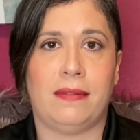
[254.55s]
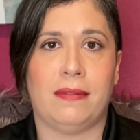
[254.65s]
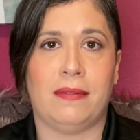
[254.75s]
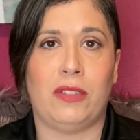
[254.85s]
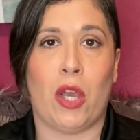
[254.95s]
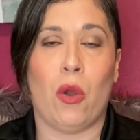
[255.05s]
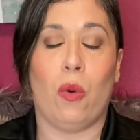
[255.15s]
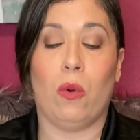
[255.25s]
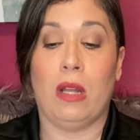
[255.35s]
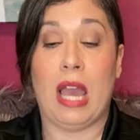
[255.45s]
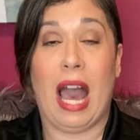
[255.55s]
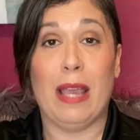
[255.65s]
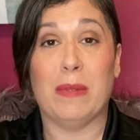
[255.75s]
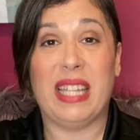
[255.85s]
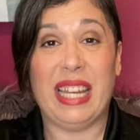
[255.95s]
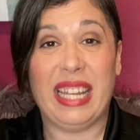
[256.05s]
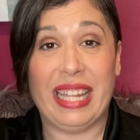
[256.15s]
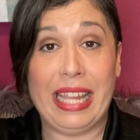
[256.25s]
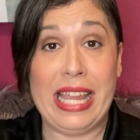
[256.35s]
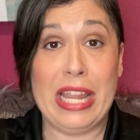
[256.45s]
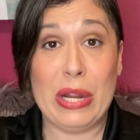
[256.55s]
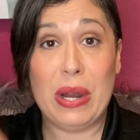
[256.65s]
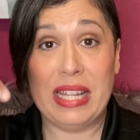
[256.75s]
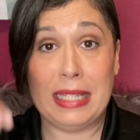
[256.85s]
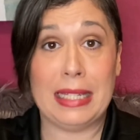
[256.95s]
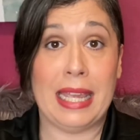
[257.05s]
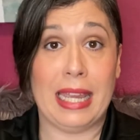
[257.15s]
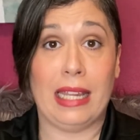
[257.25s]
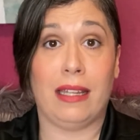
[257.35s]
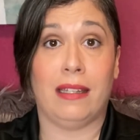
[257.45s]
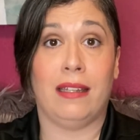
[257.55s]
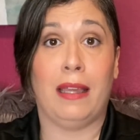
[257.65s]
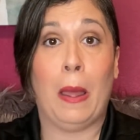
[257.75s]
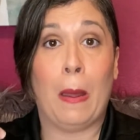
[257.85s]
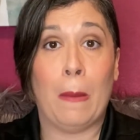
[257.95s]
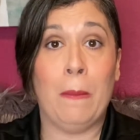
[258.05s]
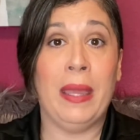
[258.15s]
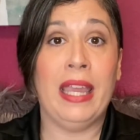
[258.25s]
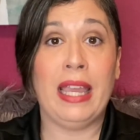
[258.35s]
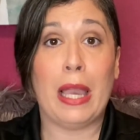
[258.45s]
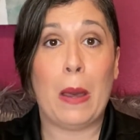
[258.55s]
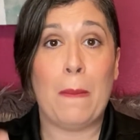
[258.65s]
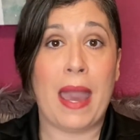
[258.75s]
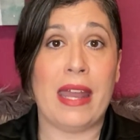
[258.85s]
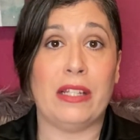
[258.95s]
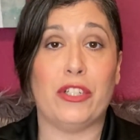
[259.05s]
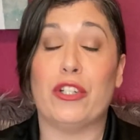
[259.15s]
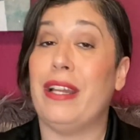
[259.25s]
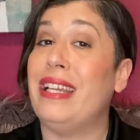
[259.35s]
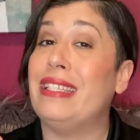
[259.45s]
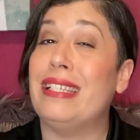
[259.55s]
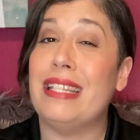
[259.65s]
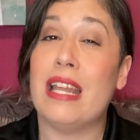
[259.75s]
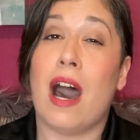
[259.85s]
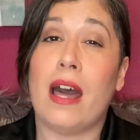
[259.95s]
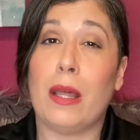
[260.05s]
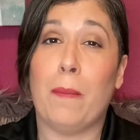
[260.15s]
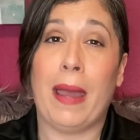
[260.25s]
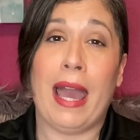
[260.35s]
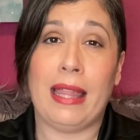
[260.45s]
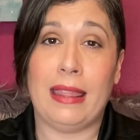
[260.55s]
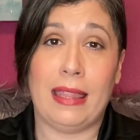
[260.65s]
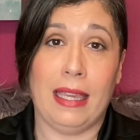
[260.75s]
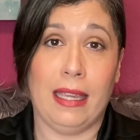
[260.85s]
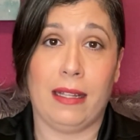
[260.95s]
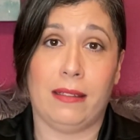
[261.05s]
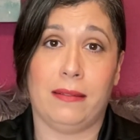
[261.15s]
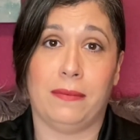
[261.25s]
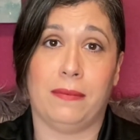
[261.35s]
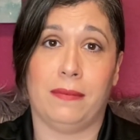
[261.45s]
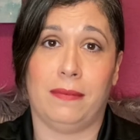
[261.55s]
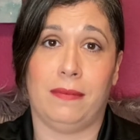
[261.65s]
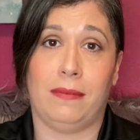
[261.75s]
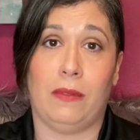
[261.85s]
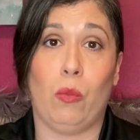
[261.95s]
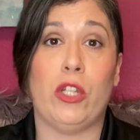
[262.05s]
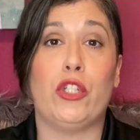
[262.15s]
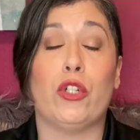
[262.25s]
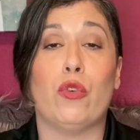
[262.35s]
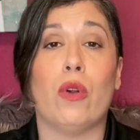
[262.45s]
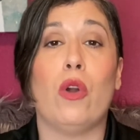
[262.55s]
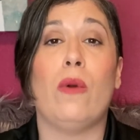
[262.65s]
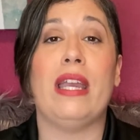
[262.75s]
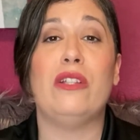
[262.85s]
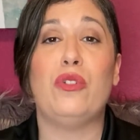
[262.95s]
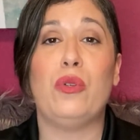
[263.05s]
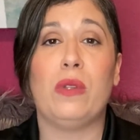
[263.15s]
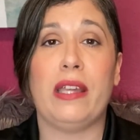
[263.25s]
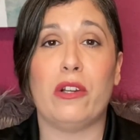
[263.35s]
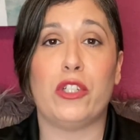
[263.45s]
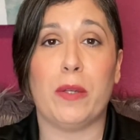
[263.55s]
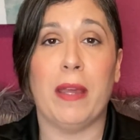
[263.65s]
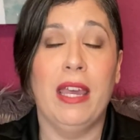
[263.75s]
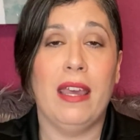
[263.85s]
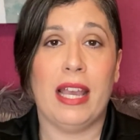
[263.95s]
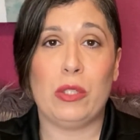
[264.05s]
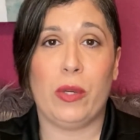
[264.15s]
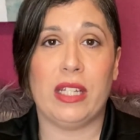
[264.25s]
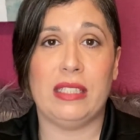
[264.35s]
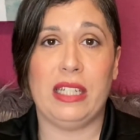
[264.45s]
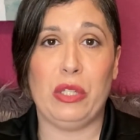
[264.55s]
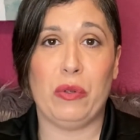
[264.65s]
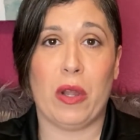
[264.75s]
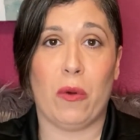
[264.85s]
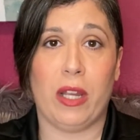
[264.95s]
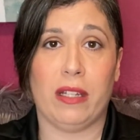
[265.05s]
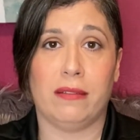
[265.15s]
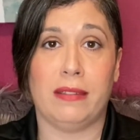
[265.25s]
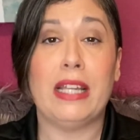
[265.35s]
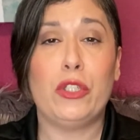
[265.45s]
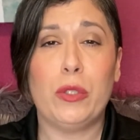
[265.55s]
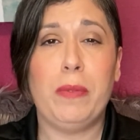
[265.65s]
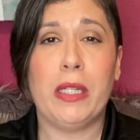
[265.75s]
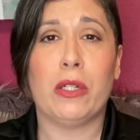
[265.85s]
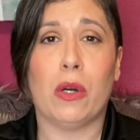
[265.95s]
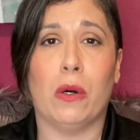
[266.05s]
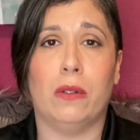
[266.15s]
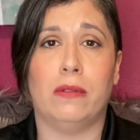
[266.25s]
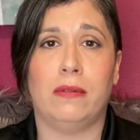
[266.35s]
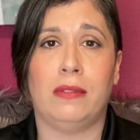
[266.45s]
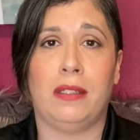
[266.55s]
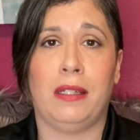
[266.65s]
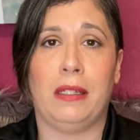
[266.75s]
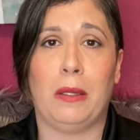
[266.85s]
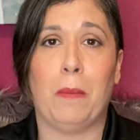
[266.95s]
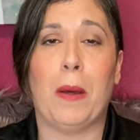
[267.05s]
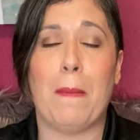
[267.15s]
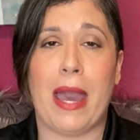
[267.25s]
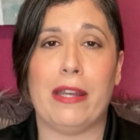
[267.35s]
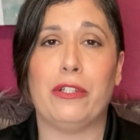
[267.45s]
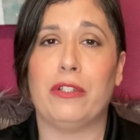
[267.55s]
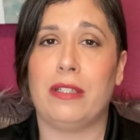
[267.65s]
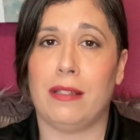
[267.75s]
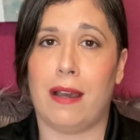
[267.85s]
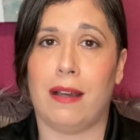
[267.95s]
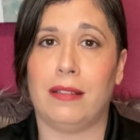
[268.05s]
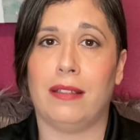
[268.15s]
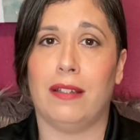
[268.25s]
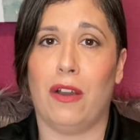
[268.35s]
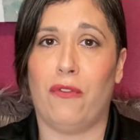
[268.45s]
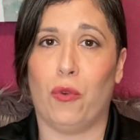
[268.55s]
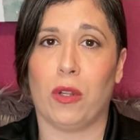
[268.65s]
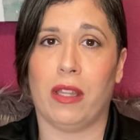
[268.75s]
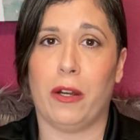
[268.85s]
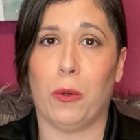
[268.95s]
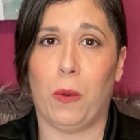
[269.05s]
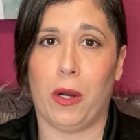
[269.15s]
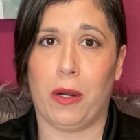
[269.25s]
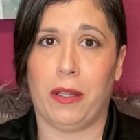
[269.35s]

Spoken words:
So I am stating it here and today. Being a manager is not a bad thing. We should grow into leadership as we continue growing. That should be a goal. But manager is not a four-letter word.